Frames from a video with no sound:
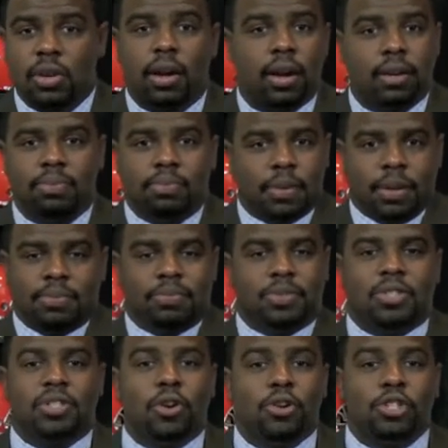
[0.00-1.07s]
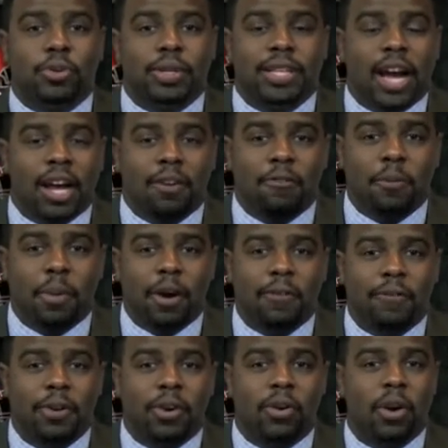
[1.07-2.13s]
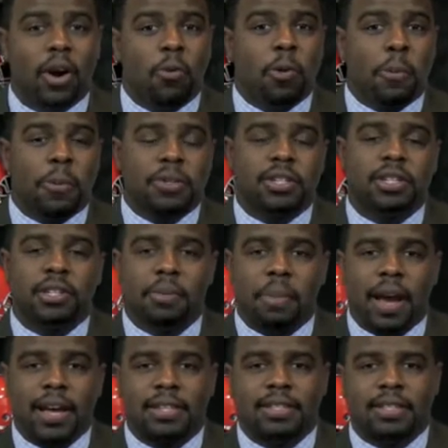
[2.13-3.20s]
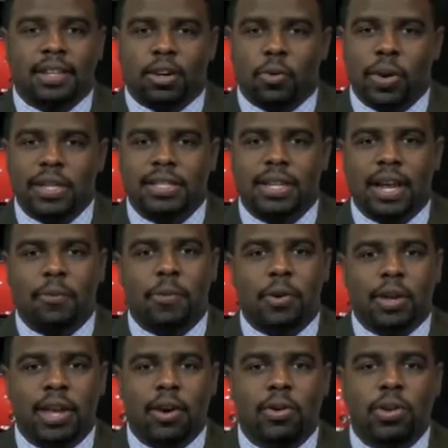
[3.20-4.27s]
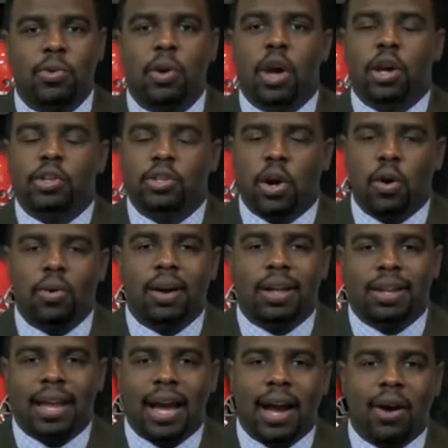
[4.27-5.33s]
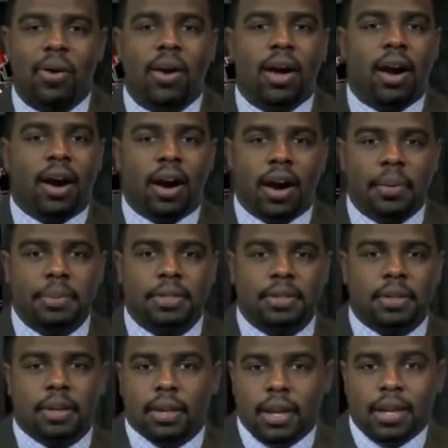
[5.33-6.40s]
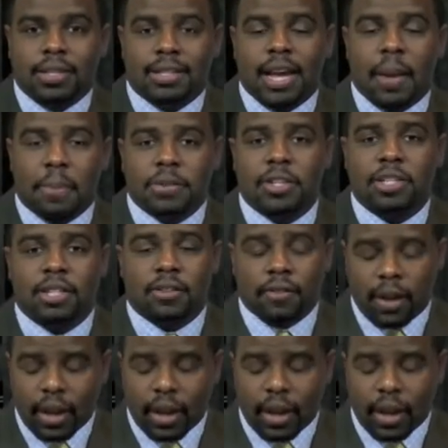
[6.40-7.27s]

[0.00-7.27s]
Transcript: a, a surgery down the football field with precision passes. The quick slant will kill you. Don't allow ups inside position